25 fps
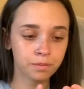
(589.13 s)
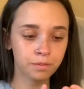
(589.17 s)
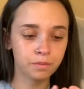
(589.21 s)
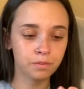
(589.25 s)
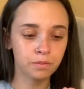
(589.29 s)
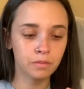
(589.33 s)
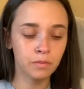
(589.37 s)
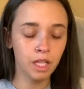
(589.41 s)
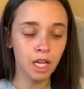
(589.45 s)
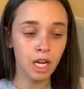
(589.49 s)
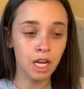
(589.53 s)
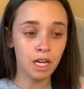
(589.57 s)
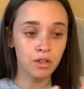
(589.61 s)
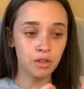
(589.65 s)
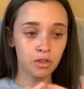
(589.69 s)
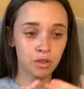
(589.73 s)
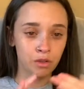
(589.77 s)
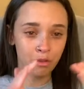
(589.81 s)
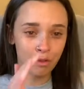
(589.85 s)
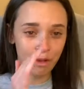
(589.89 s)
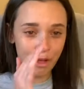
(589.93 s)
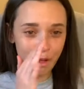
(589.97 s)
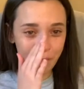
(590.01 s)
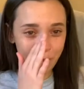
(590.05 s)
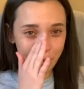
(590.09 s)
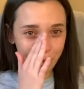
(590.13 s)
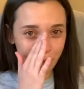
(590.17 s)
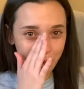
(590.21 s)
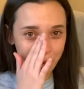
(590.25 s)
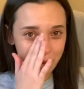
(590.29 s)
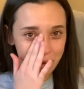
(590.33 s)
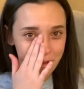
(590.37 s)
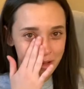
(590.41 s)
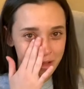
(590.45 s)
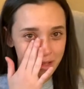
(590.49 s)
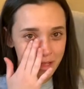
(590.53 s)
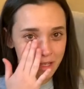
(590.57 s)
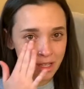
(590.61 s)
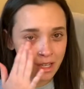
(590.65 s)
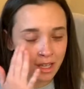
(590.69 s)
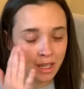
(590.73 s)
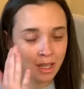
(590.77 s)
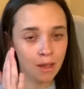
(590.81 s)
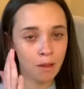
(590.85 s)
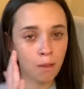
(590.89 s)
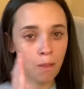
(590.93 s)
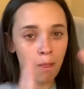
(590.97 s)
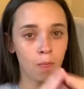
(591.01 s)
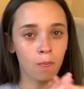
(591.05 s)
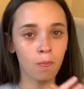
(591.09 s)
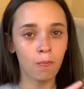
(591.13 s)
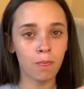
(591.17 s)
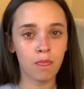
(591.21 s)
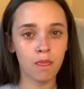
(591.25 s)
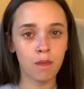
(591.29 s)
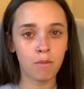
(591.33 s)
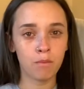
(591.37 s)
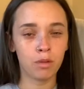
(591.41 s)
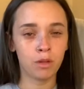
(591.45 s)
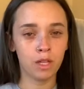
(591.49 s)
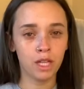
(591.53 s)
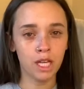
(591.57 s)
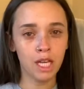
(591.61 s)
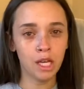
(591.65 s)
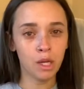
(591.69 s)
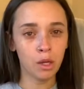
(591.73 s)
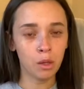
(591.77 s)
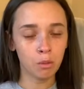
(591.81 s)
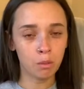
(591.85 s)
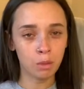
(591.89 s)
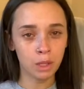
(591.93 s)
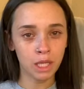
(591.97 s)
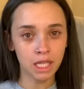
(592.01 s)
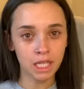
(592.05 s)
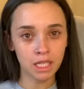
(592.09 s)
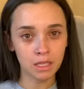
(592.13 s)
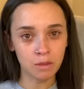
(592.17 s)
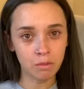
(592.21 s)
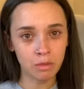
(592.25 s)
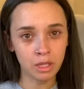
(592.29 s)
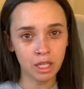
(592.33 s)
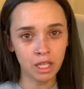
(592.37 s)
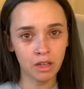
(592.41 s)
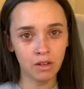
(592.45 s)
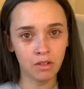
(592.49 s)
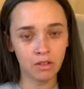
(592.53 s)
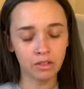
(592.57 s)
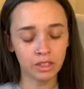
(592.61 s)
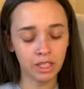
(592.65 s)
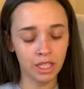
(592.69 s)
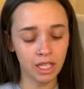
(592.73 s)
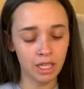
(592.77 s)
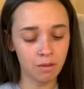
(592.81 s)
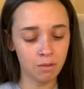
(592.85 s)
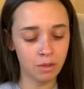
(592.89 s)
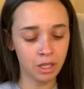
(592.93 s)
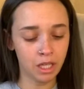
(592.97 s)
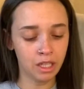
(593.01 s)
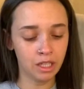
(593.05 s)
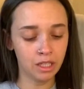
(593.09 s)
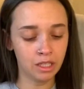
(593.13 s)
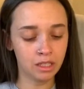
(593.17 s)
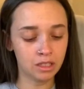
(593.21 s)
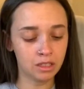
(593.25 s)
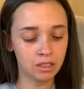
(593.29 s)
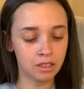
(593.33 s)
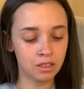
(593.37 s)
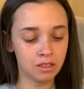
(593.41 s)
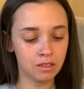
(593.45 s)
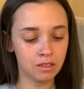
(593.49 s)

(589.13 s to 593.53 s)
And I just remember playing her PSP all day because